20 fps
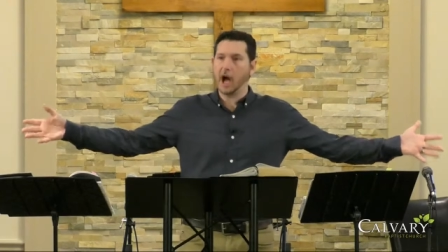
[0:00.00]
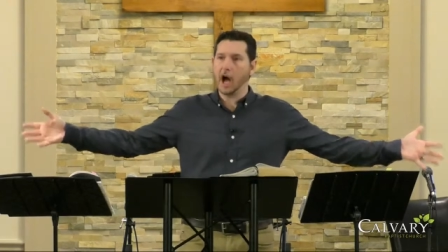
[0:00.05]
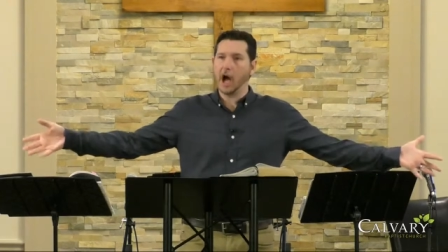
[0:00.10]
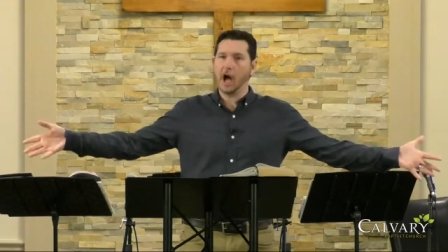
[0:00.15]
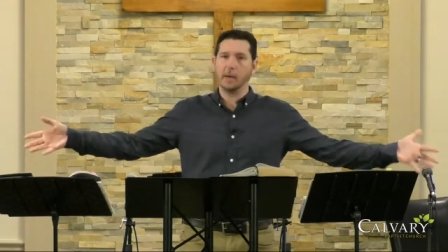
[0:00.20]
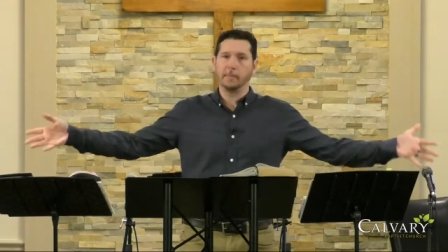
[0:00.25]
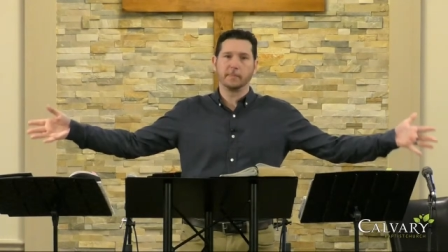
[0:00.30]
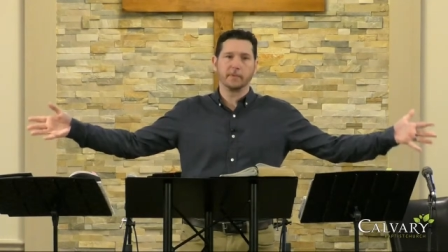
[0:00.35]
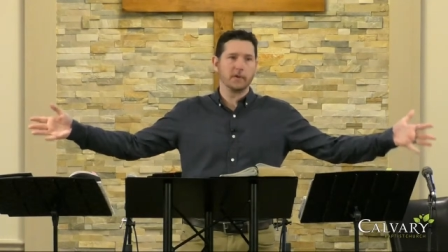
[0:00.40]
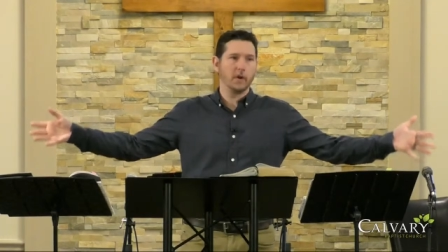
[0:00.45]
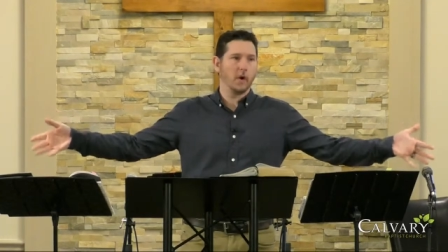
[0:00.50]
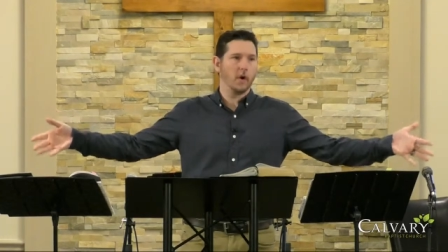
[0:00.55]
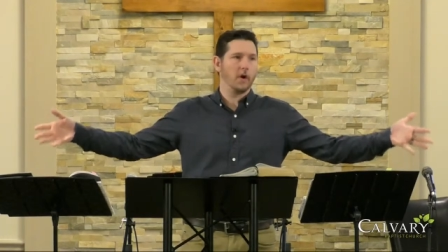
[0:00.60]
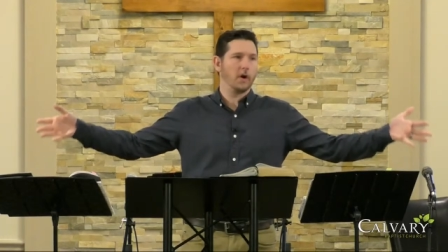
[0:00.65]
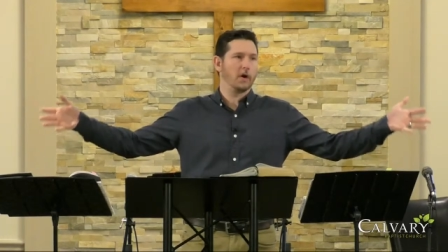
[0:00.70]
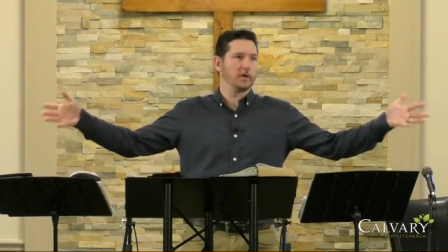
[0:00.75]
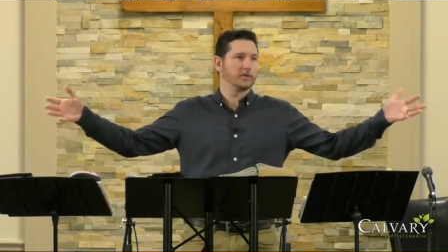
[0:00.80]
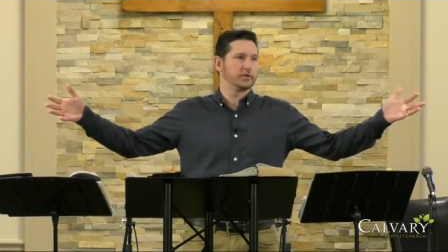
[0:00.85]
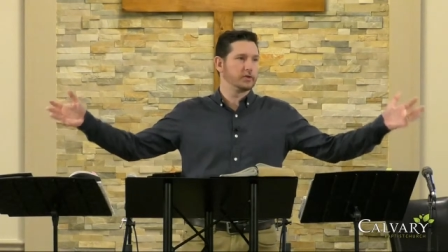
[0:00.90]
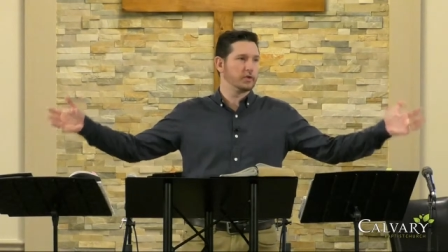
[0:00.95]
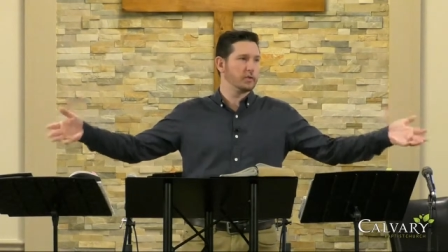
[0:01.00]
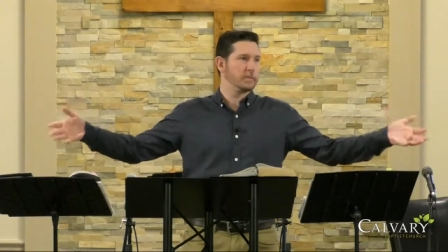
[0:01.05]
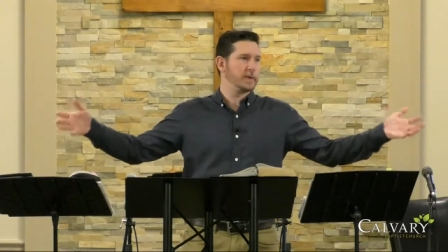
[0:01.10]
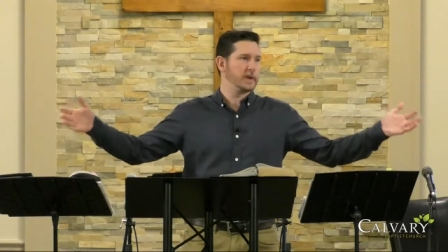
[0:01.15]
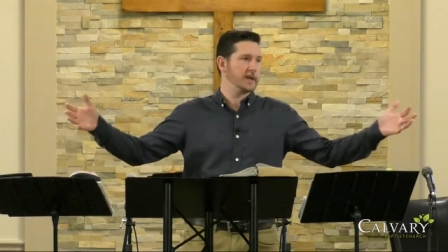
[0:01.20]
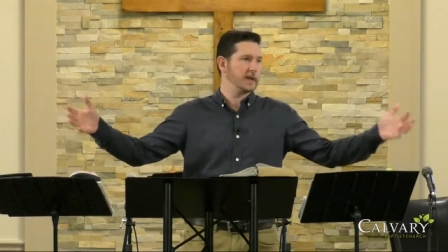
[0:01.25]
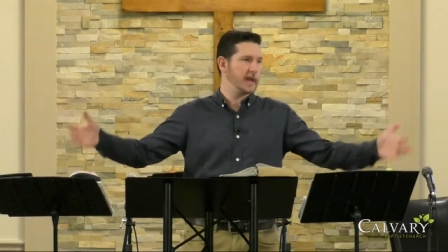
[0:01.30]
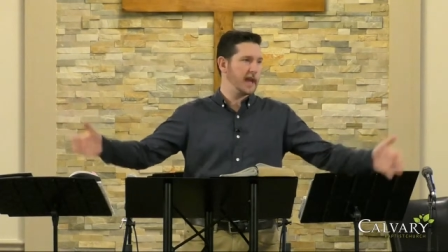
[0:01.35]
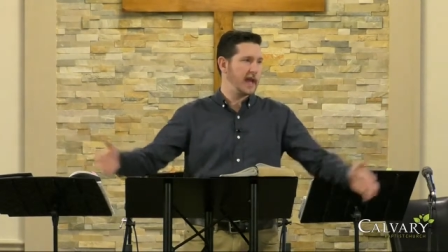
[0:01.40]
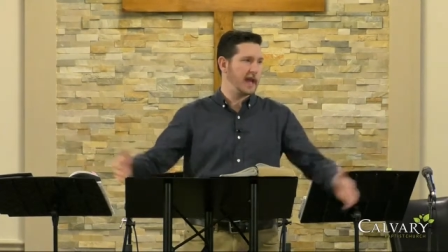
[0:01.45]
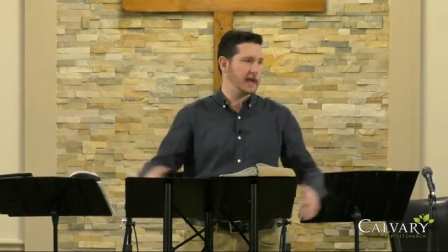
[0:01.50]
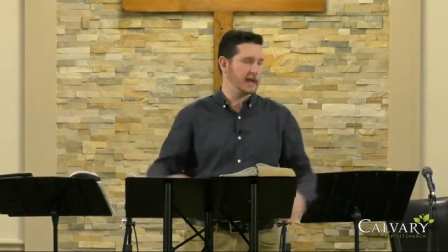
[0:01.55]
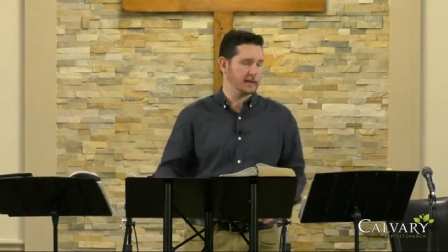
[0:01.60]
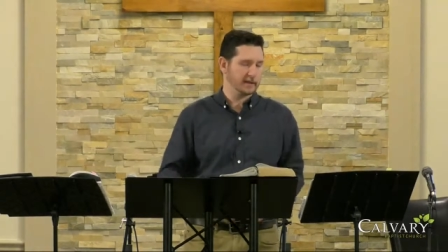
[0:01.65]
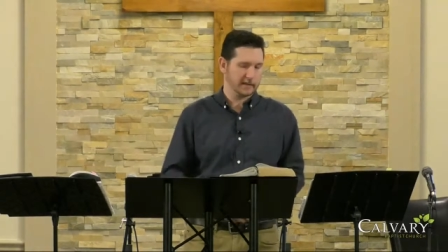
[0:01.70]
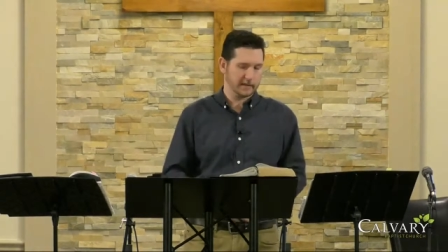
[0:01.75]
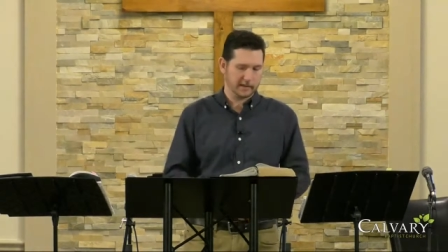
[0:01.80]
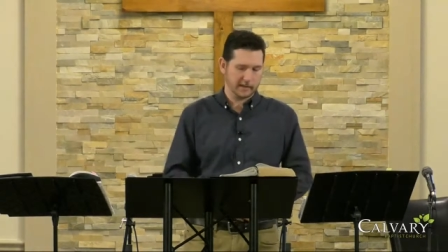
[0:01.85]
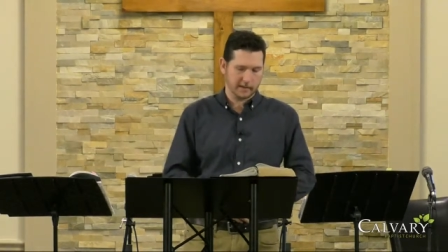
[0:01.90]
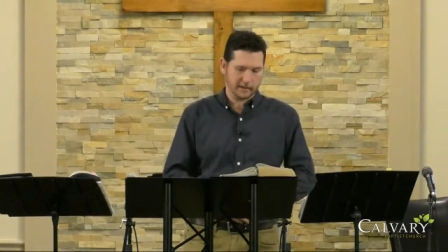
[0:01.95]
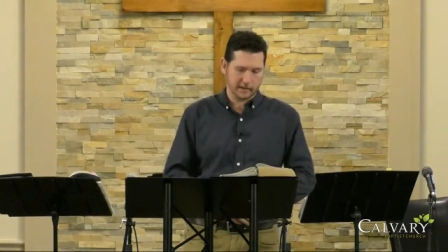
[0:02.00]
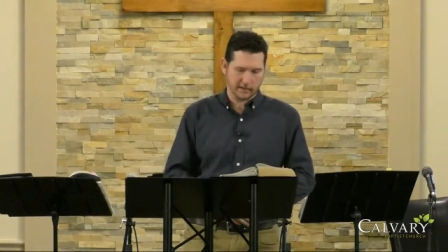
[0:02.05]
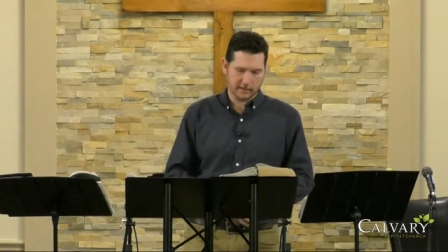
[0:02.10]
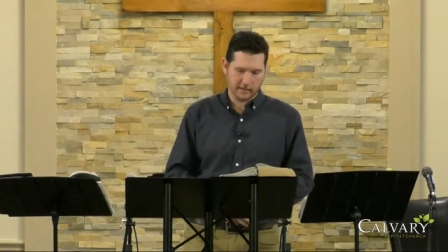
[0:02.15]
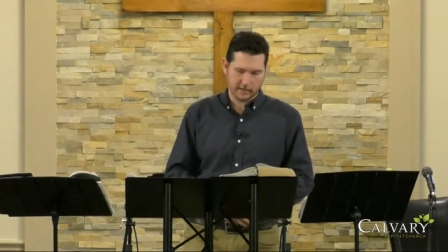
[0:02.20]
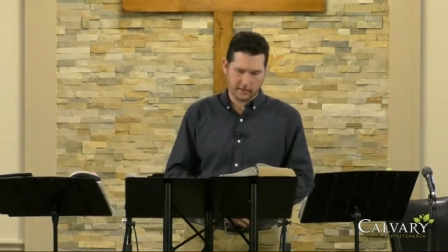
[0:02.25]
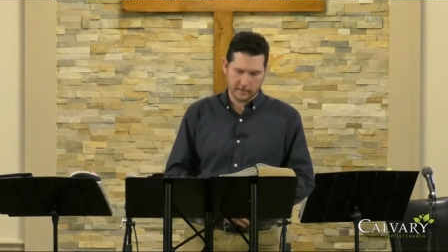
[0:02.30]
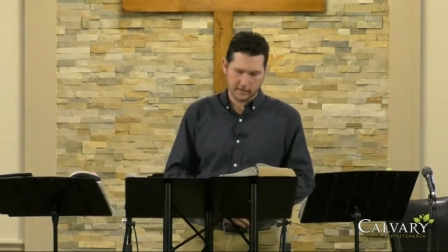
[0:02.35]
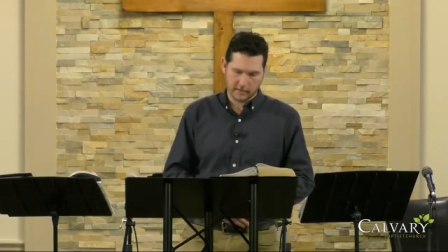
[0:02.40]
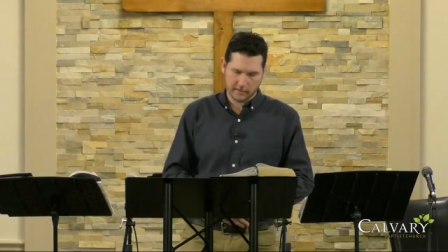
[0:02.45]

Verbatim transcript: up your drooping hands